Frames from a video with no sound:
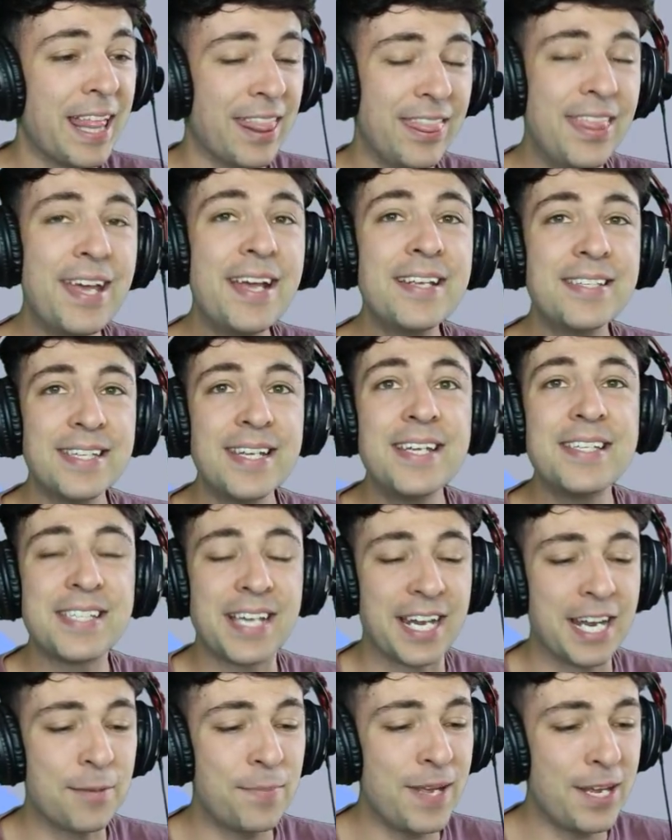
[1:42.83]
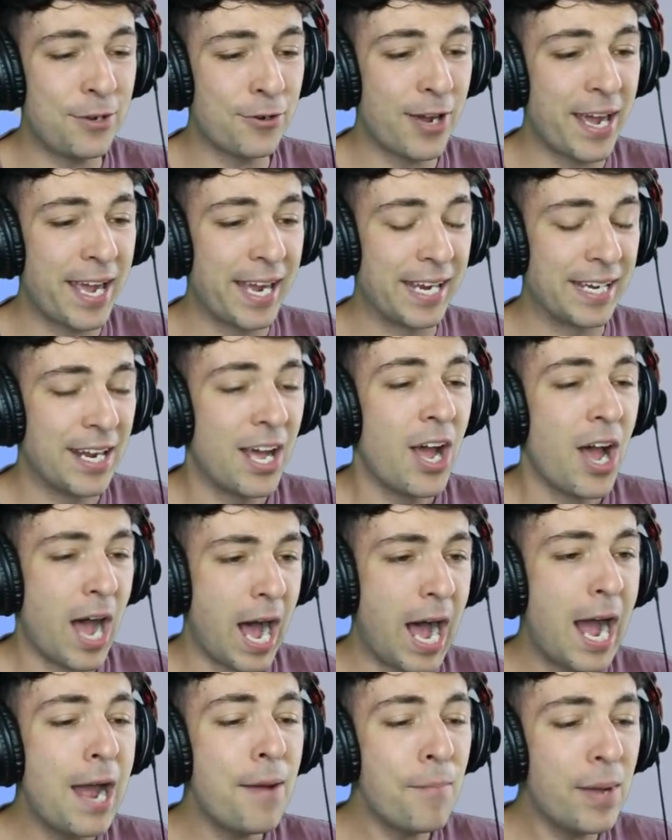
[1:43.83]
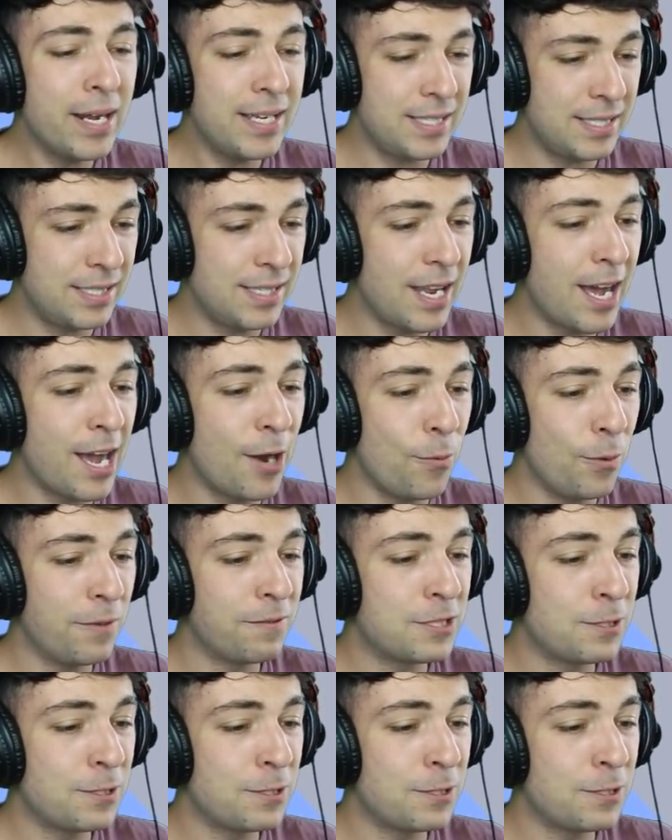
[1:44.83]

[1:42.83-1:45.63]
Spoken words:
This is gonna be great. I might start with